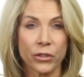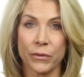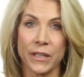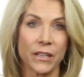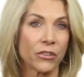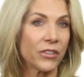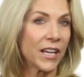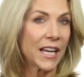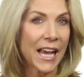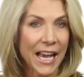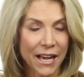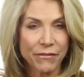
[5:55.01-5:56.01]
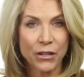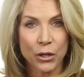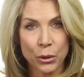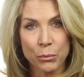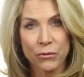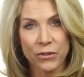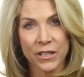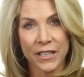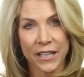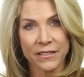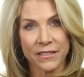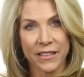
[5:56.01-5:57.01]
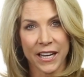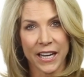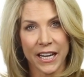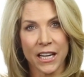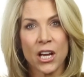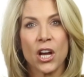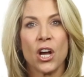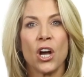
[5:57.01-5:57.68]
You can either take half home for the next day